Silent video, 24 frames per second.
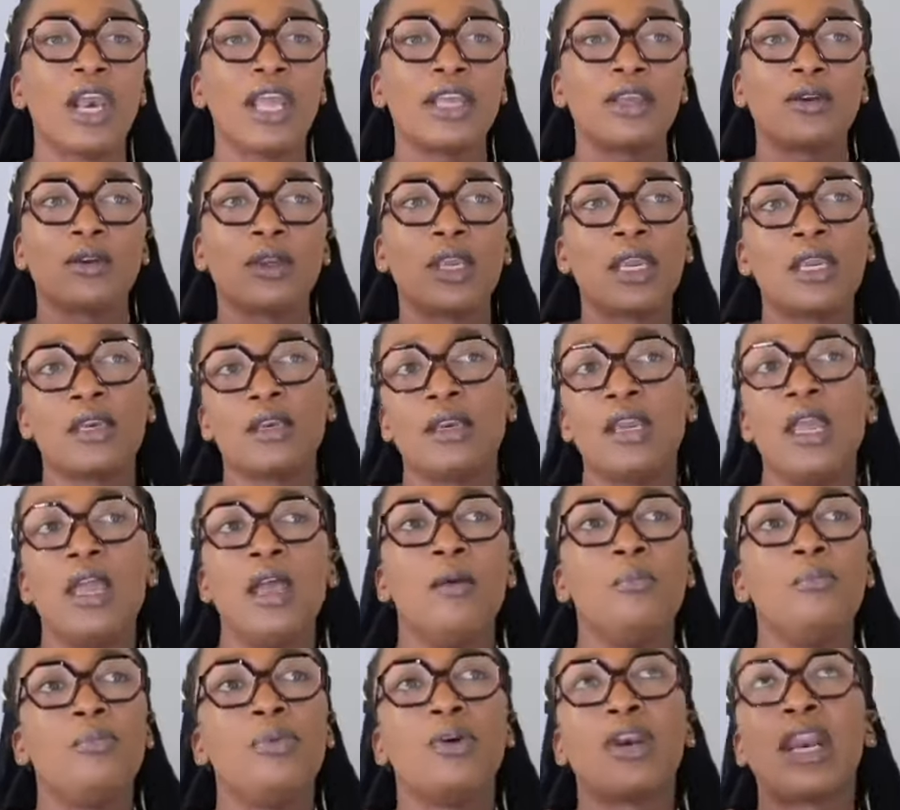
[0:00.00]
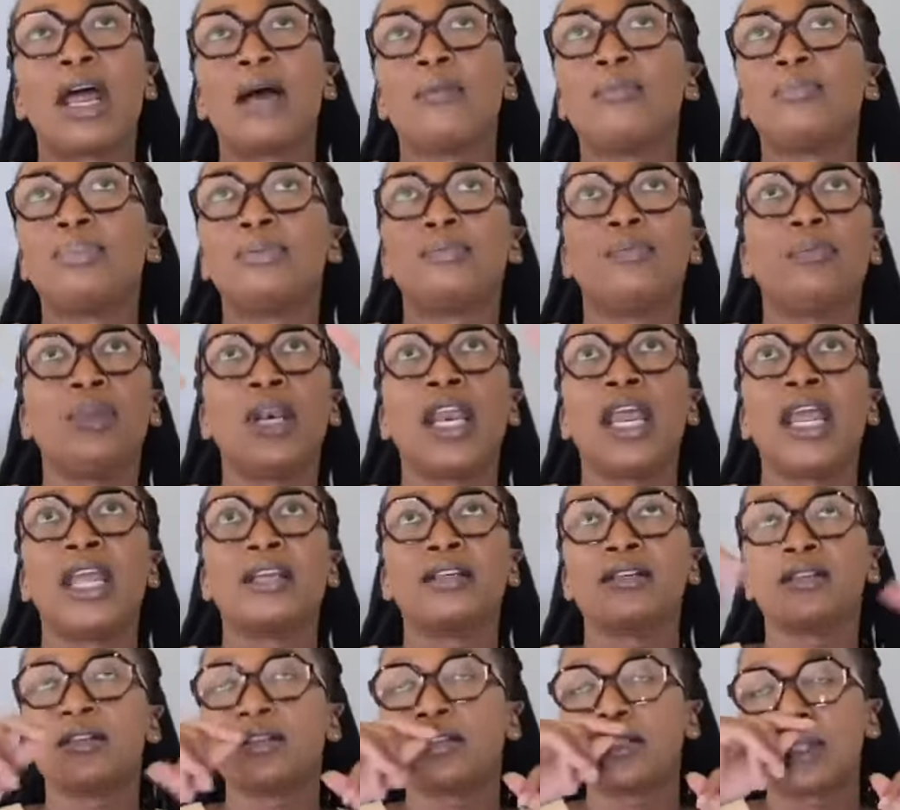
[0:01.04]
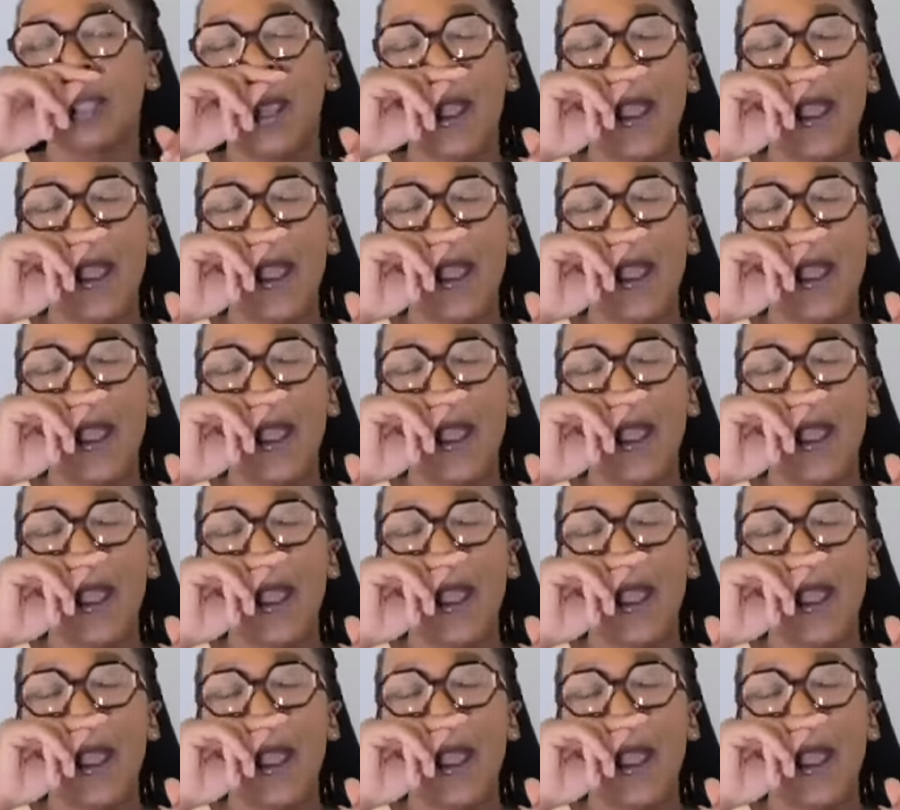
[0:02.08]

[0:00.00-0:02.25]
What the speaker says: Like, you can put up planks